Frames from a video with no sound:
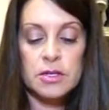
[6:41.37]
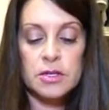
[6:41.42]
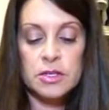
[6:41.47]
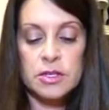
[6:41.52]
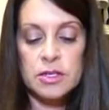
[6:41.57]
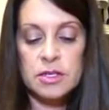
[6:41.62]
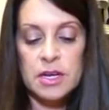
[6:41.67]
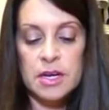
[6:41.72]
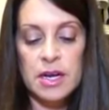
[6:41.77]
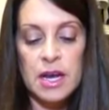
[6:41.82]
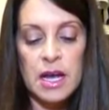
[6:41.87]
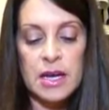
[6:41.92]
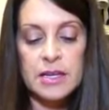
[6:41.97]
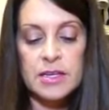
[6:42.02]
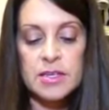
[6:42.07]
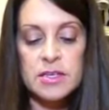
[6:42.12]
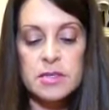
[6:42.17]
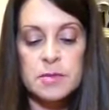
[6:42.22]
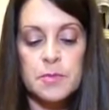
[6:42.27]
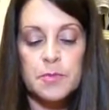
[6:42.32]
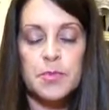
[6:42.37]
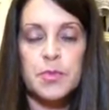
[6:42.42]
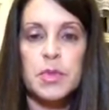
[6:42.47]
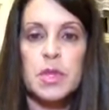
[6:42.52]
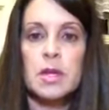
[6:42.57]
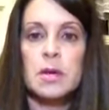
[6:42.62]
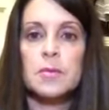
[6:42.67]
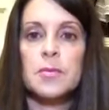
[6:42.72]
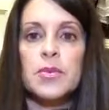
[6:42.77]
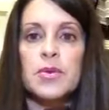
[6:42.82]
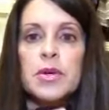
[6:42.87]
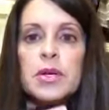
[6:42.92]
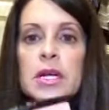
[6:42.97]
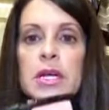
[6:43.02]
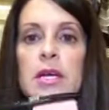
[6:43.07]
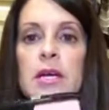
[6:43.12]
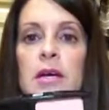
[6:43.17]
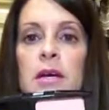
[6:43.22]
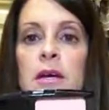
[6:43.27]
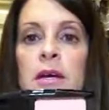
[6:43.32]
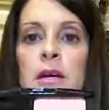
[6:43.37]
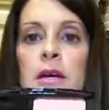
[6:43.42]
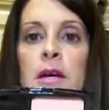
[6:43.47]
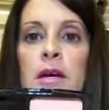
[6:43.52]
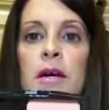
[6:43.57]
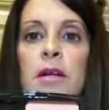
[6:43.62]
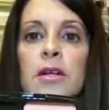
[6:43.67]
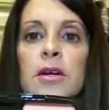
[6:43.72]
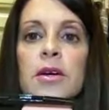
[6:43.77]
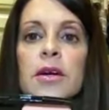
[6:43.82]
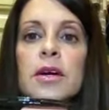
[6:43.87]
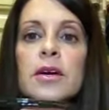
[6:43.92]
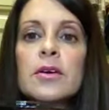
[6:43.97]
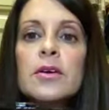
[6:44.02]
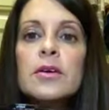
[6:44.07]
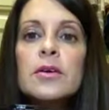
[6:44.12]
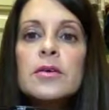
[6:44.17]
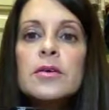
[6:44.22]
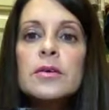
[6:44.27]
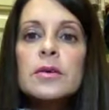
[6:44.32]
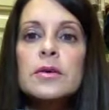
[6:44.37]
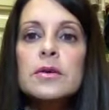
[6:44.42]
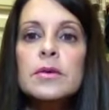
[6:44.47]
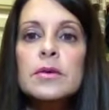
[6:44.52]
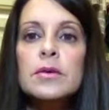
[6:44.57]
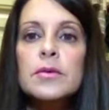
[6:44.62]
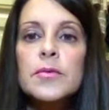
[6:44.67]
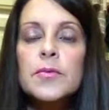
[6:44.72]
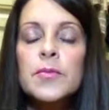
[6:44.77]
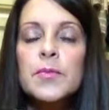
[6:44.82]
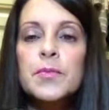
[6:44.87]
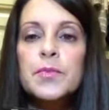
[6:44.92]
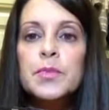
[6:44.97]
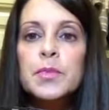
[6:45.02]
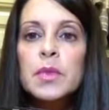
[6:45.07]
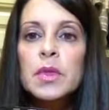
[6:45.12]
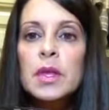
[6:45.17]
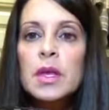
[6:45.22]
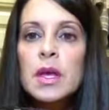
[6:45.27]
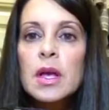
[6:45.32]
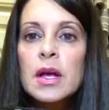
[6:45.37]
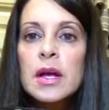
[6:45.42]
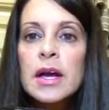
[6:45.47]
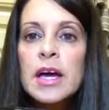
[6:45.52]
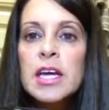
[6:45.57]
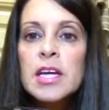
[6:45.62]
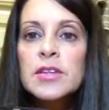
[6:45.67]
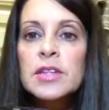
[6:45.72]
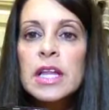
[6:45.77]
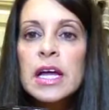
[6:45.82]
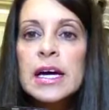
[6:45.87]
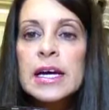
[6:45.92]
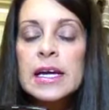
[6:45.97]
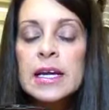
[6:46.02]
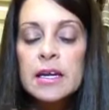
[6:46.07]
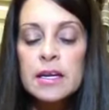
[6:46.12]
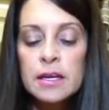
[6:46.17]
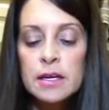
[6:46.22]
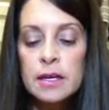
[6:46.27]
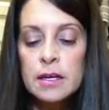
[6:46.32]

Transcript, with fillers: Just a nice, pretty color here. Kind of light.